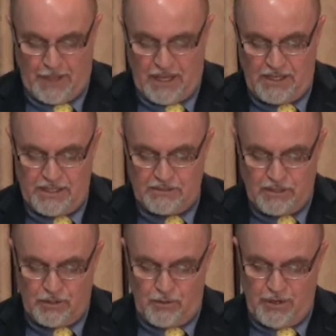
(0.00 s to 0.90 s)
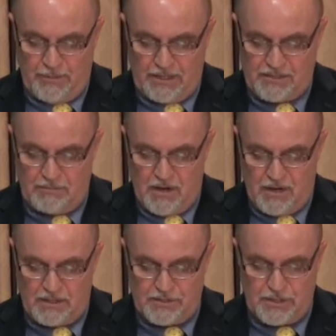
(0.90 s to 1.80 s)
A year ago, we made some
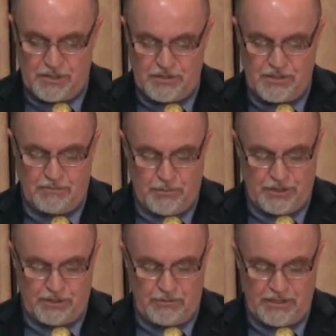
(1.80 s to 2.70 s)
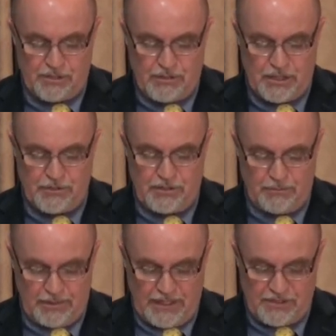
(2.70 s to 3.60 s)
hard decisions and put the right structure in
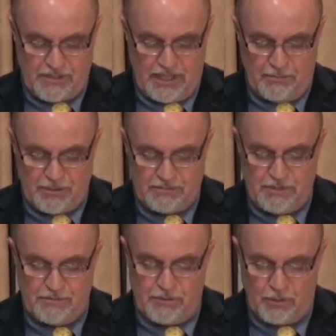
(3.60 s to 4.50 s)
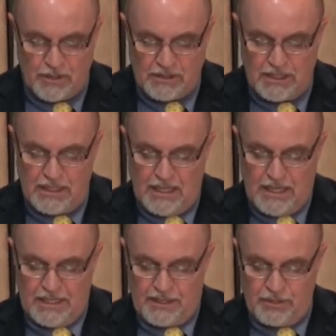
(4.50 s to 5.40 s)
place to help us move forward,
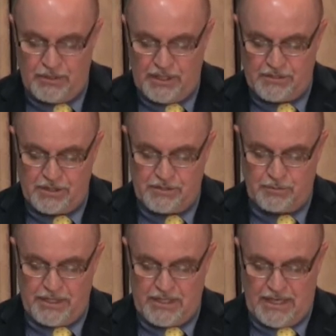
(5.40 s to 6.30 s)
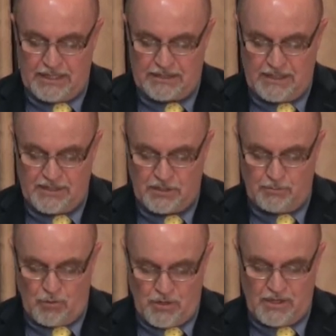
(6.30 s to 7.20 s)
and the new initiatives we enacted as a
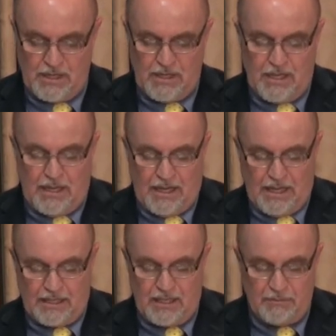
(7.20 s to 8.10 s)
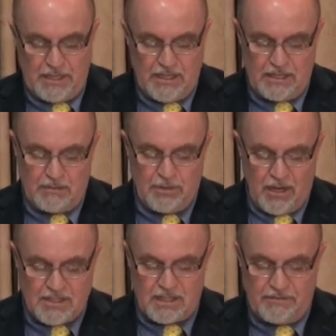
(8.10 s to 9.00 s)
board had an immediate and
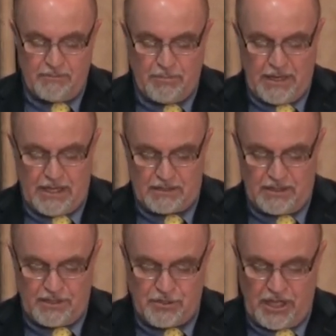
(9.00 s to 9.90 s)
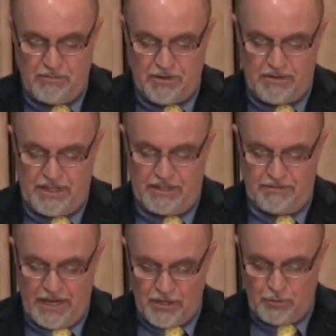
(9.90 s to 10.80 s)
positive impact on the Chamber and the
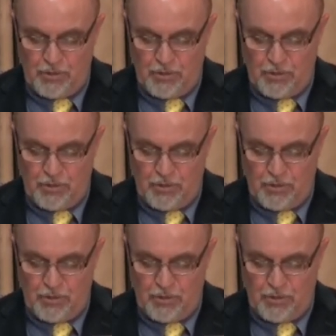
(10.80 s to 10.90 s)
value